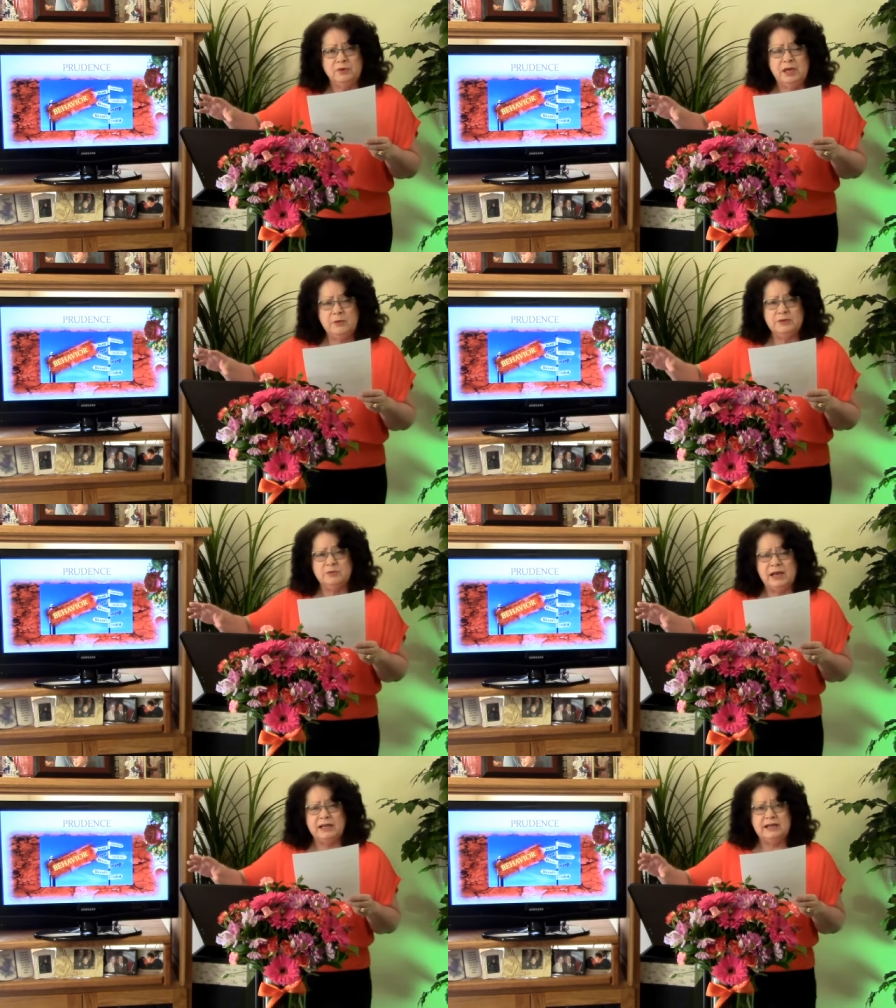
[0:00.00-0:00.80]
he was
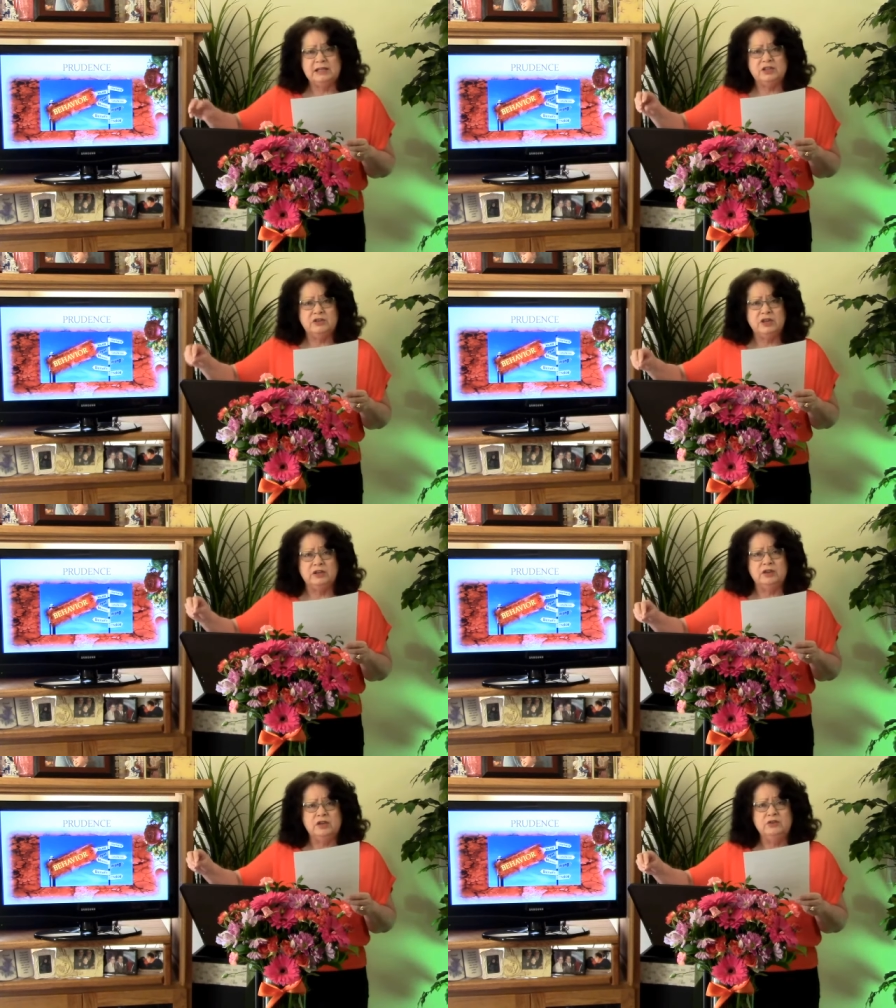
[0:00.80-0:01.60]
writing it to the
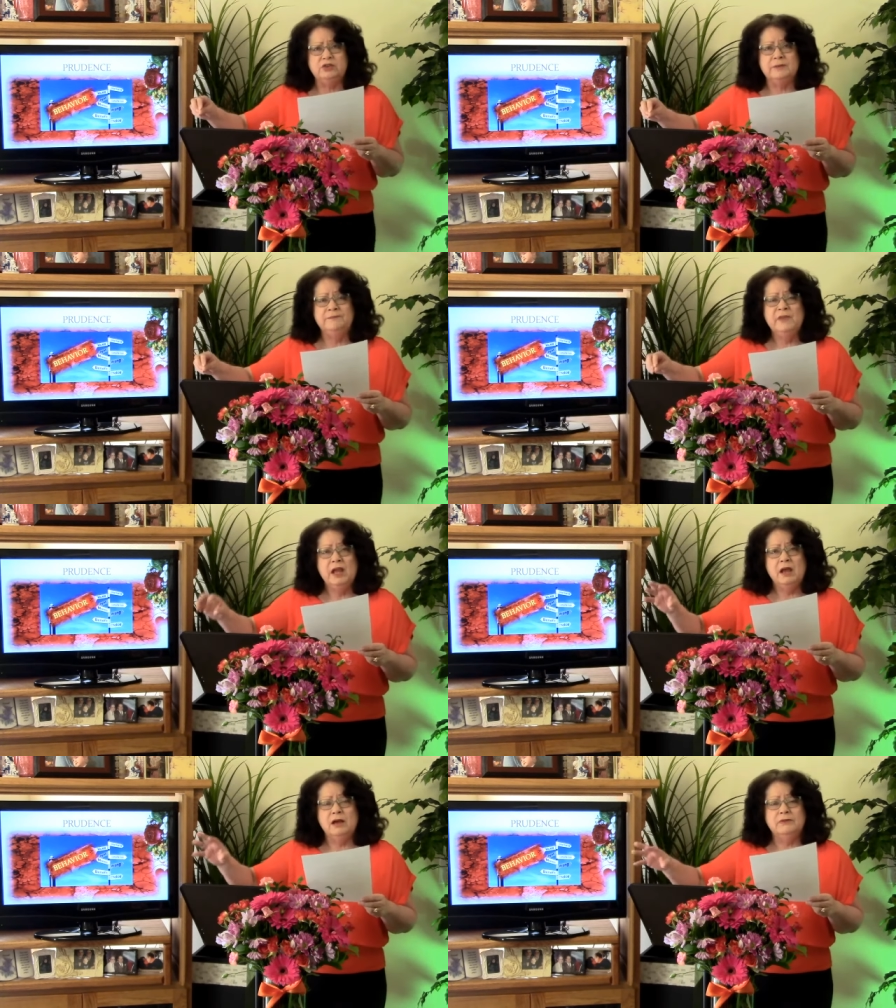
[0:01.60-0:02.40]
illusion
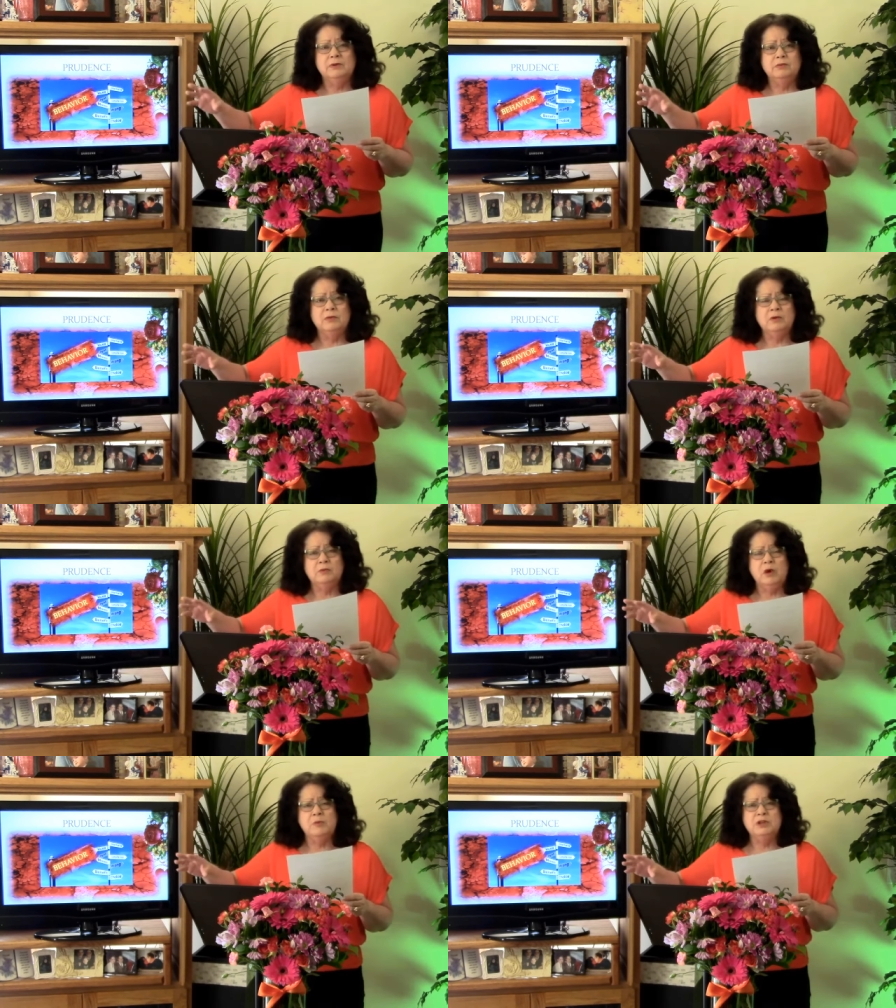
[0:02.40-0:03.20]
of a R
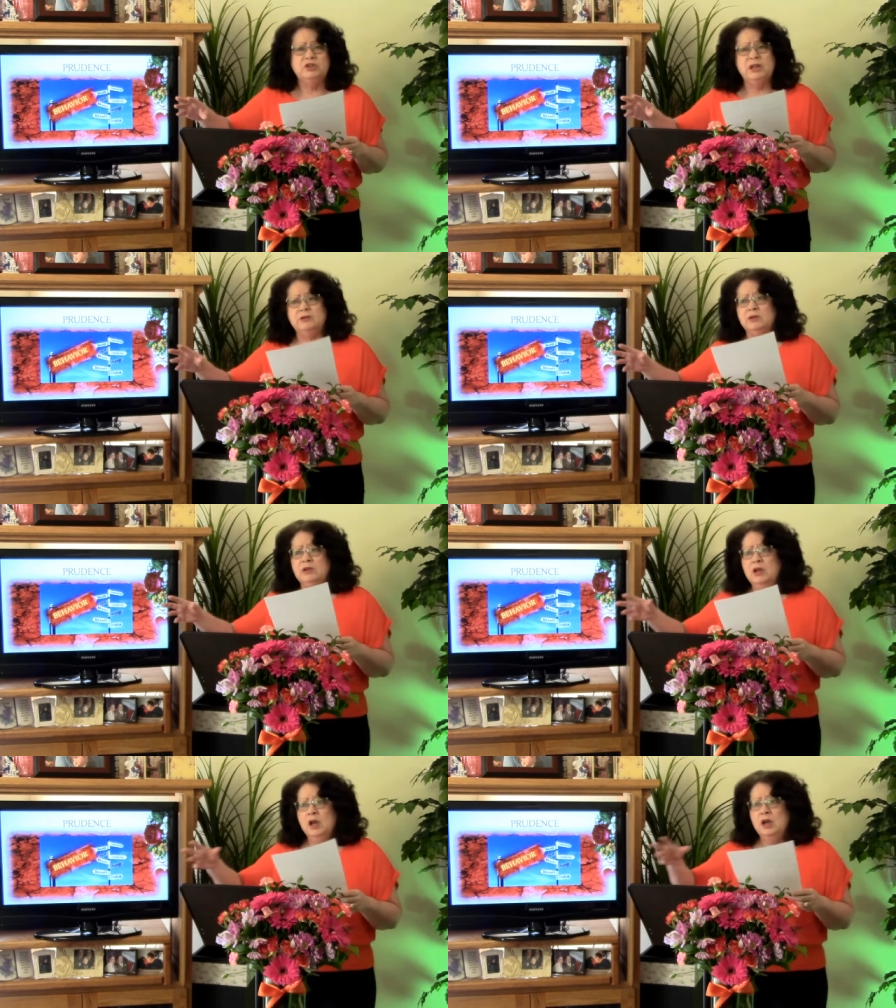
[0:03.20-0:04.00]
Roman
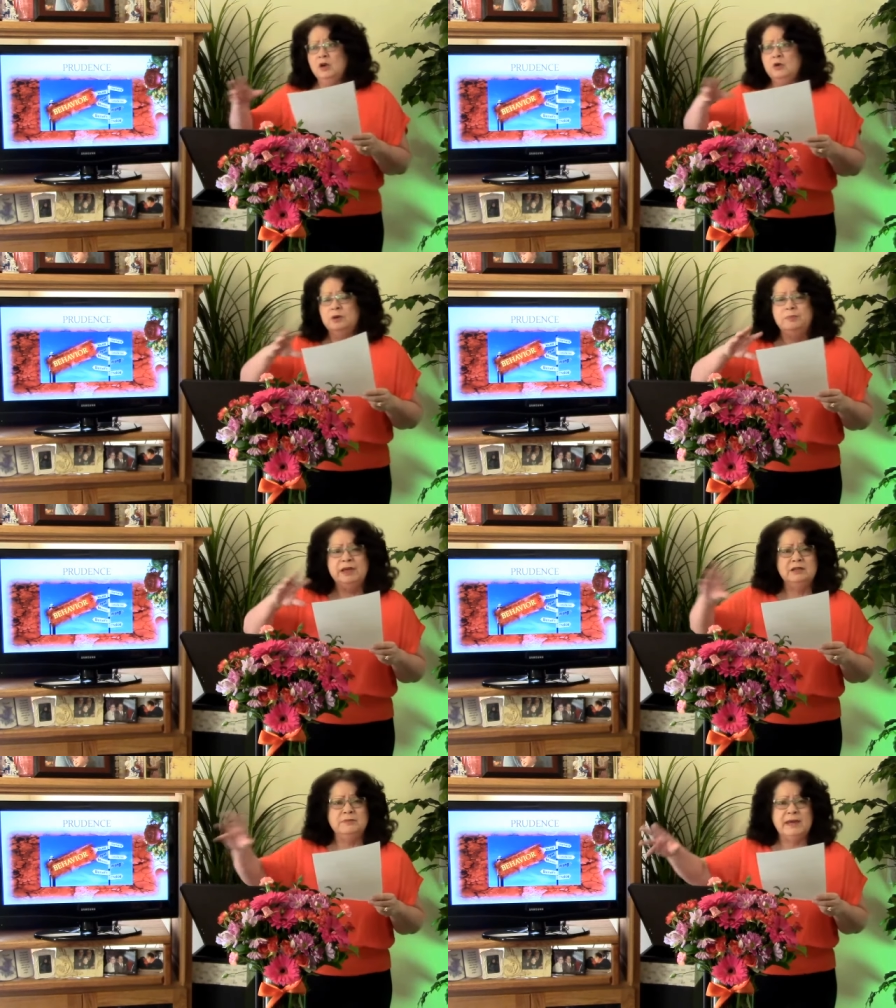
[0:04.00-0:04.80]
general who had
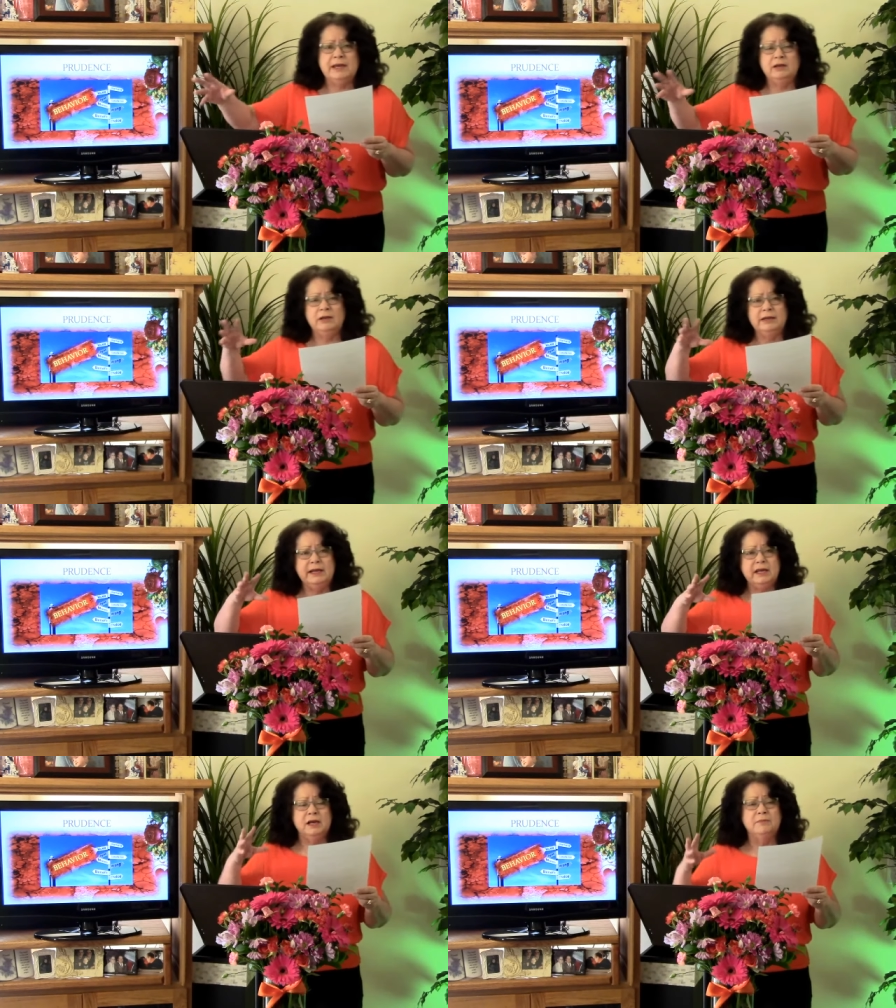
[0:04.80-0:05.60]
been to battle and
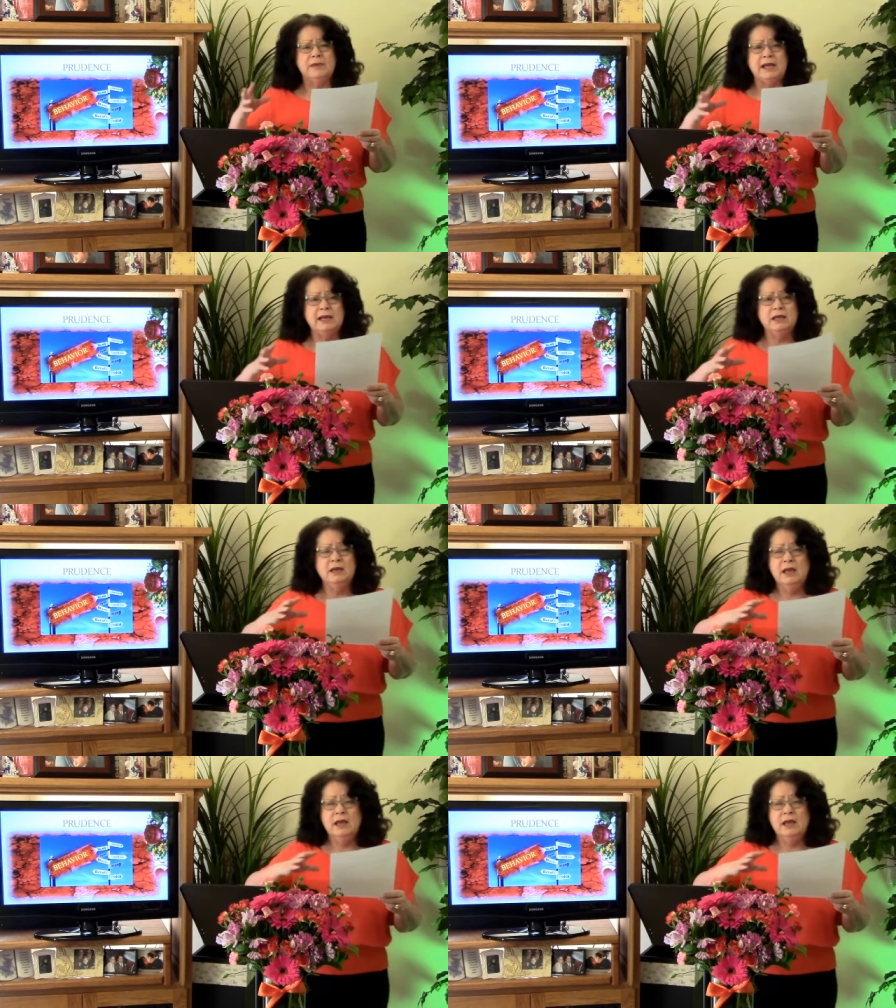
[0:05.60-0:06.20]
he come back